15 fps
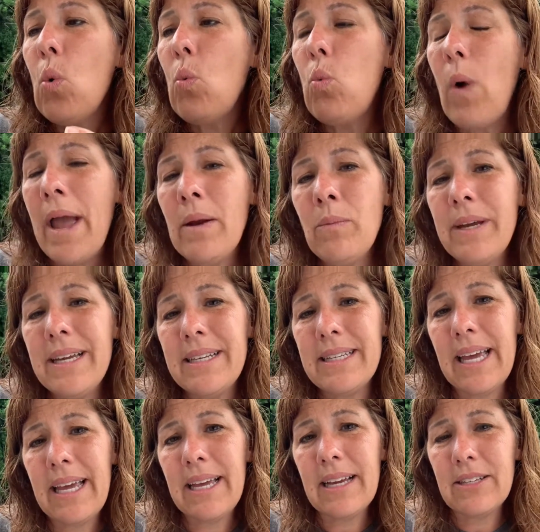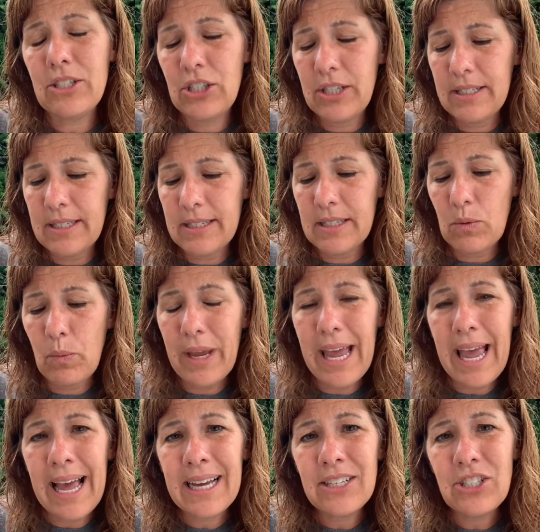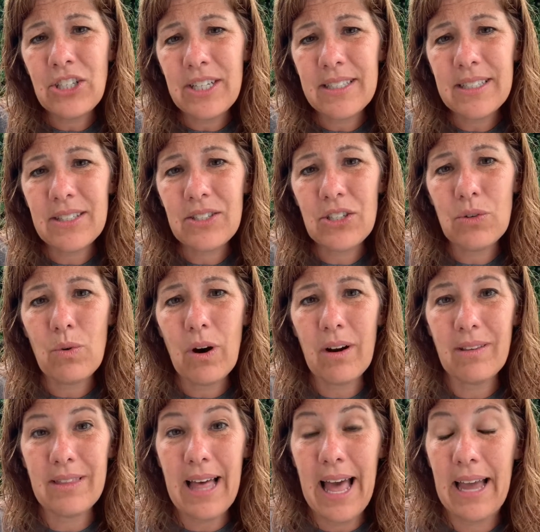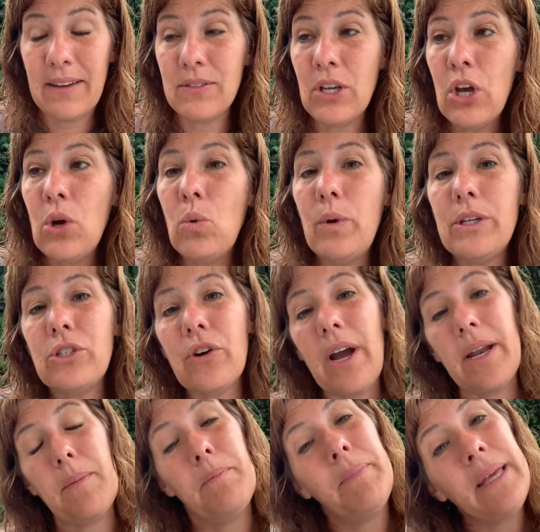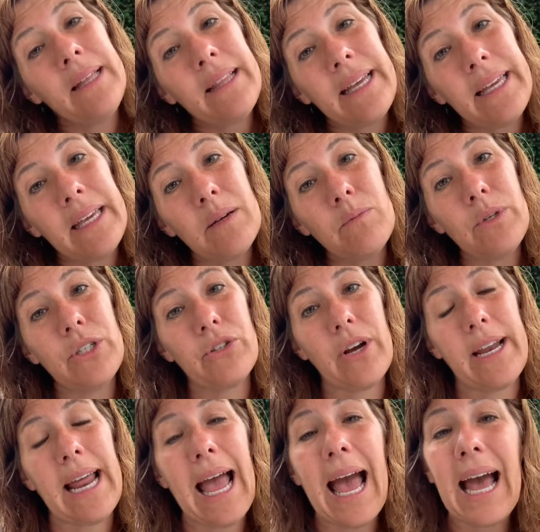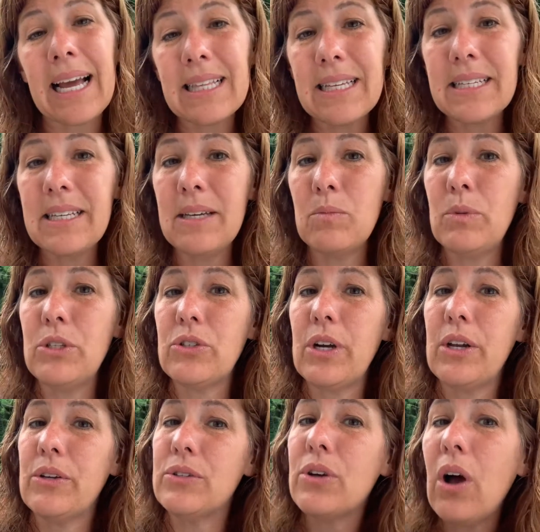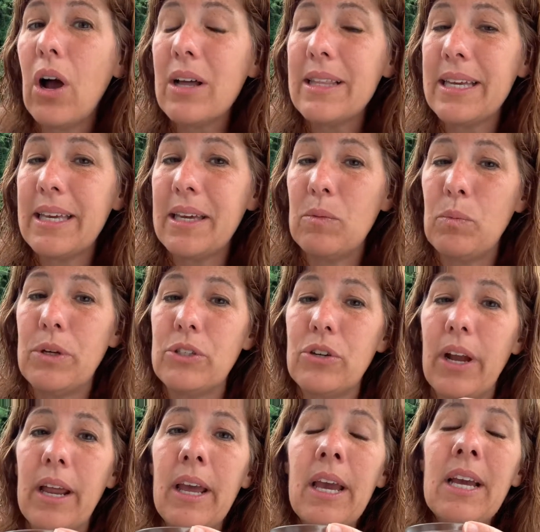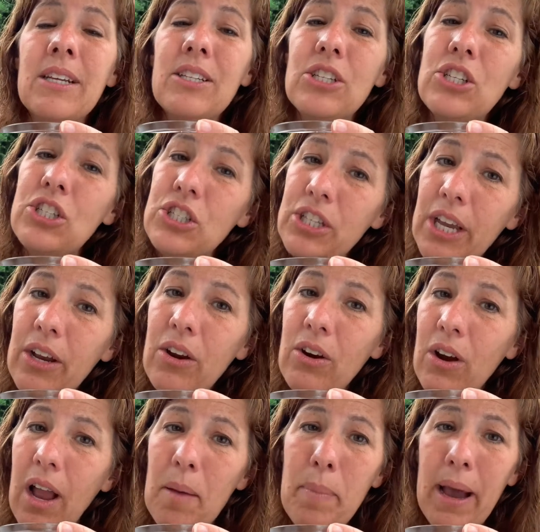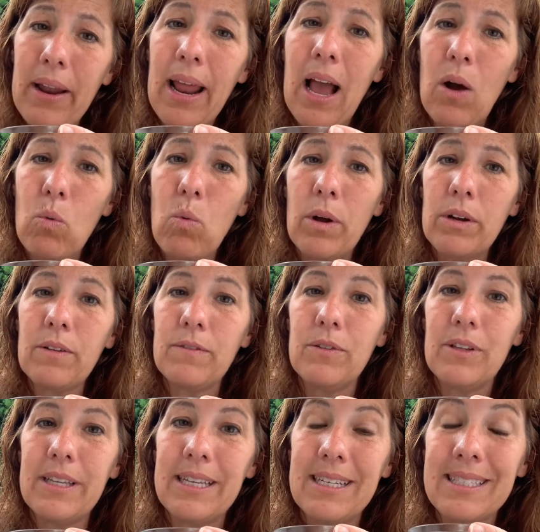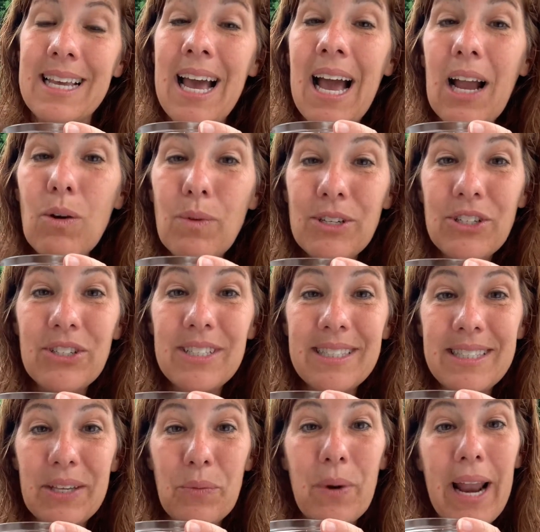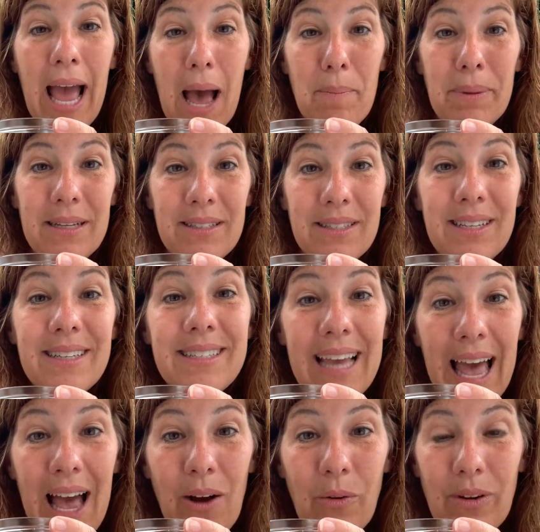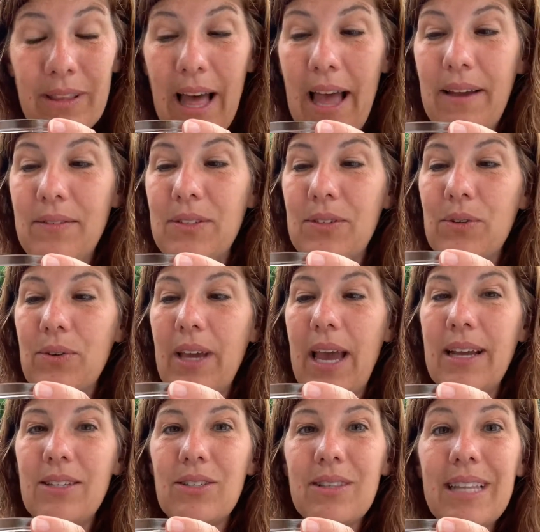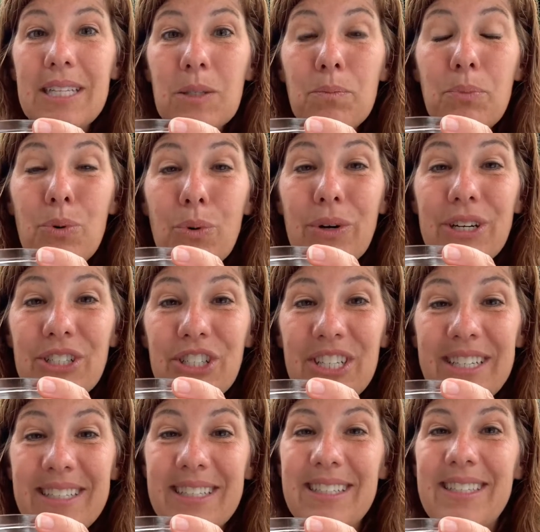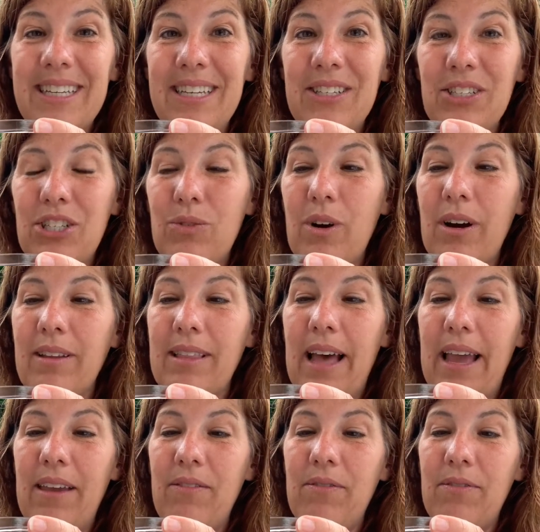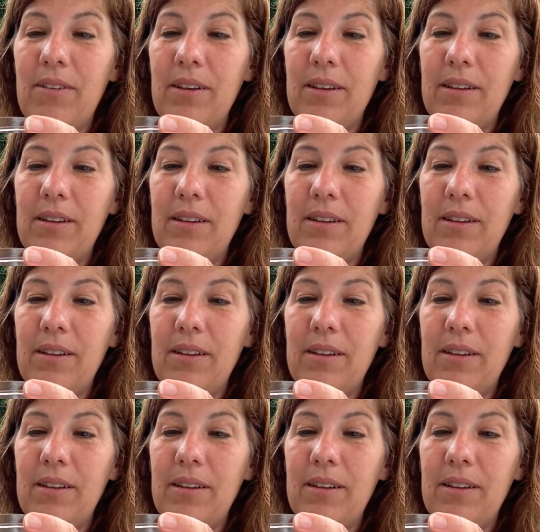when we take Jesus and we add Jesus to our lives, we try to be like him, we try to act like him, we try to talk like him, we try to share about how wonderful it is. I want you to see what happens to our lives, okay? So let's pour Jesus into our life.